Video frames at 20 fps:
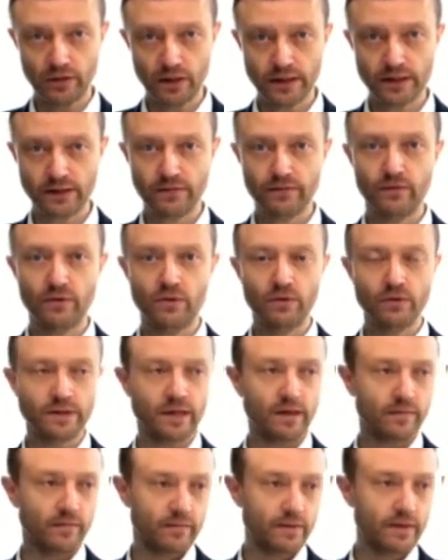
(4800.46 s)
list for
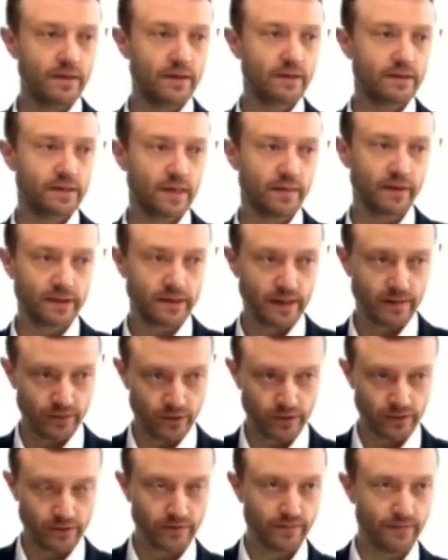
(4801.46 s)
some
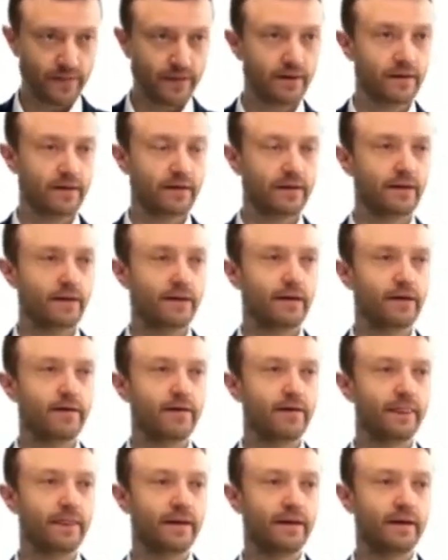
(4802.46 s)
exemptions,
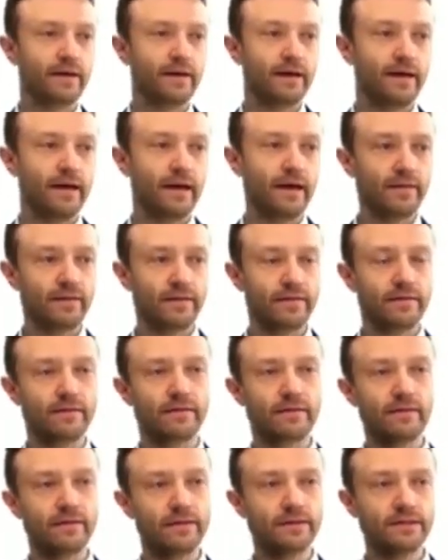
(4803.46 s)
and
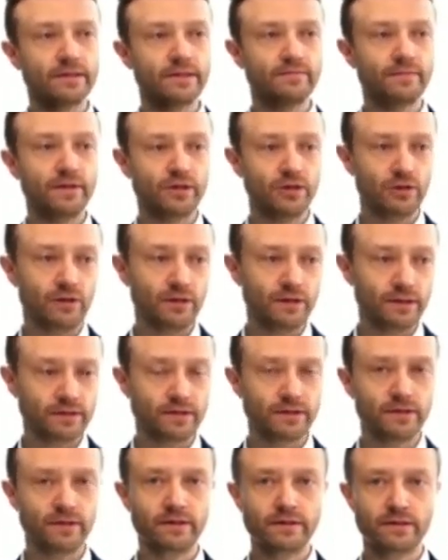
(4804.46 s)
this special
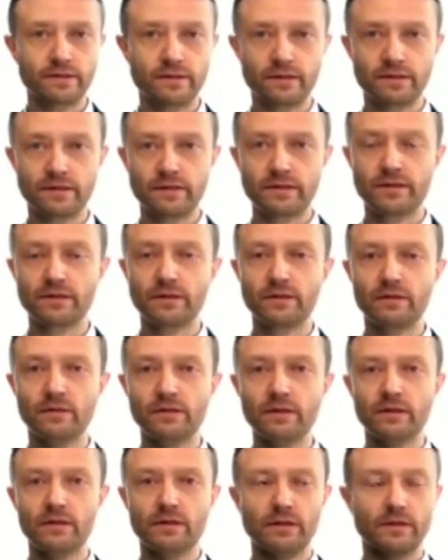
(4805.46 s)
list is
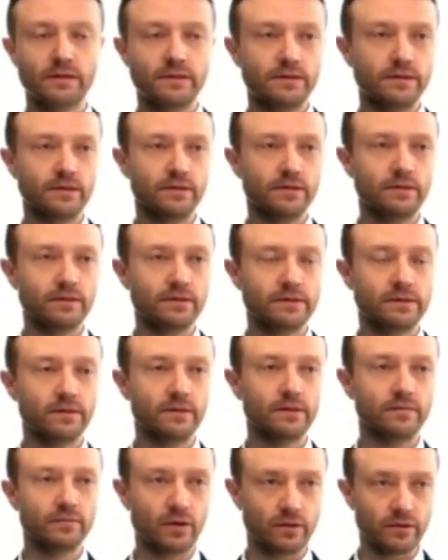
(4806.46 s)
still
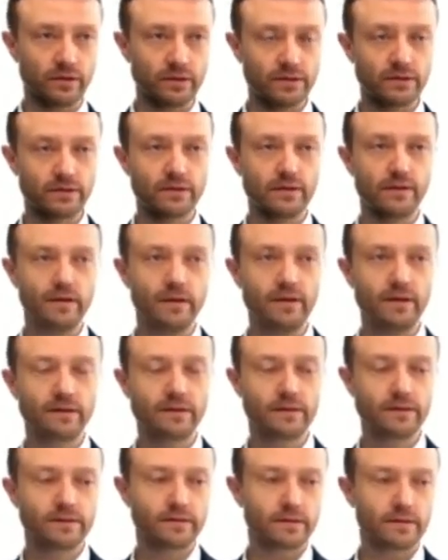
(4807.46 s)
in progress.
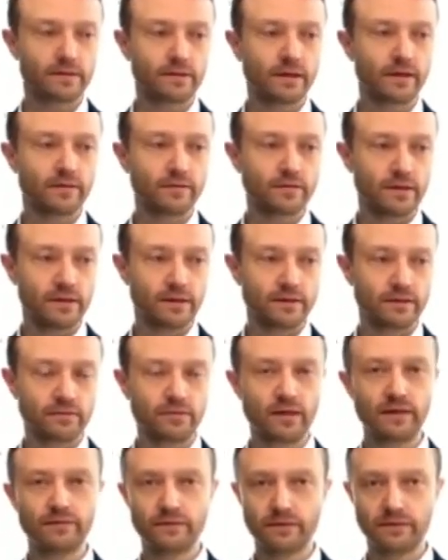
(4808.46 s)
It's currently
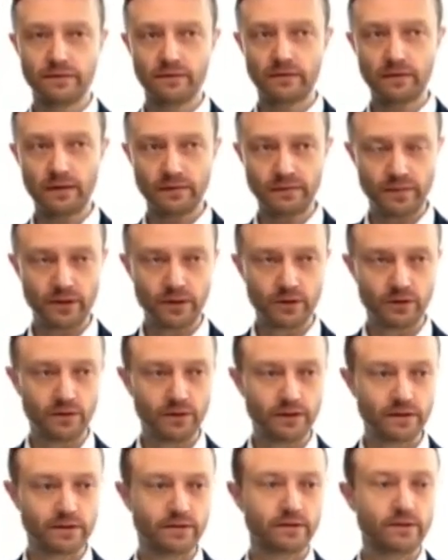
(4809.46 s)
draft special
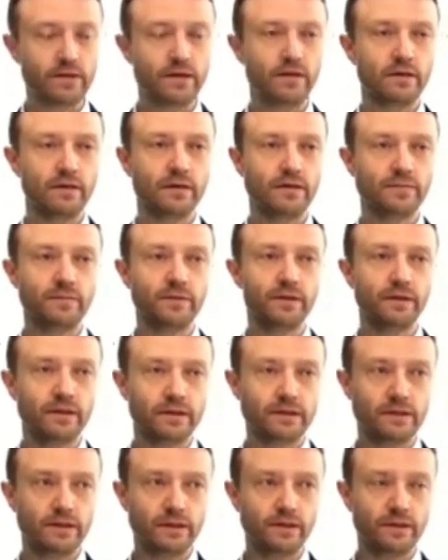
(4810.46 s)
list is being
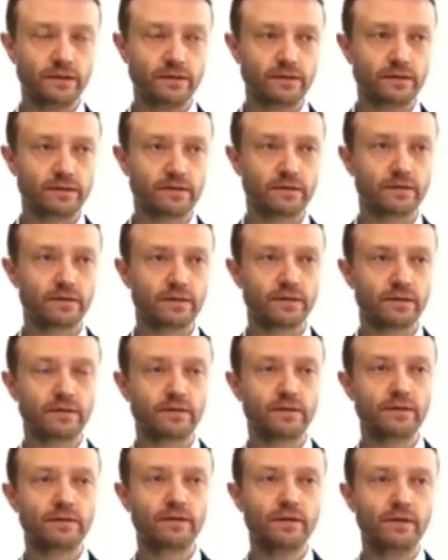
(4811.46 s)
considered.
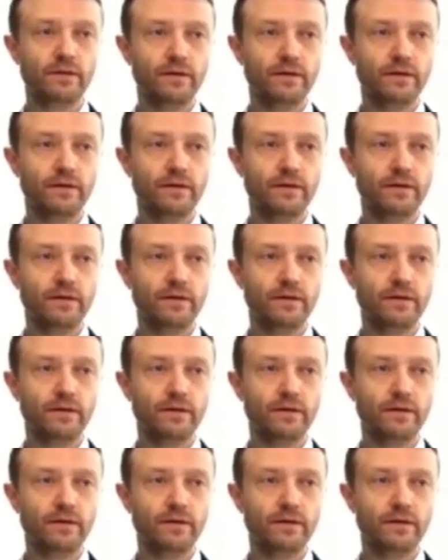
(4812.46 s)
And